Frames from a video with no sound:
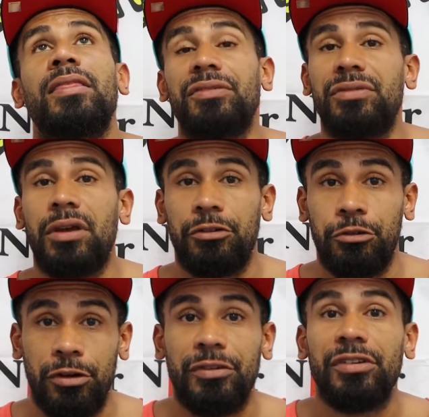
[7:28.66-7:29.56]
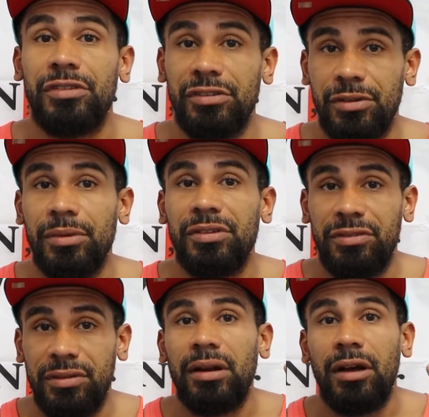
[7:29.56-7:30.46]
This is how your nervous system is
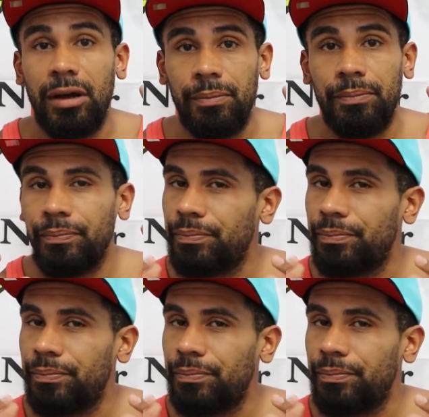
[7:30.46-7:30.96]
set up.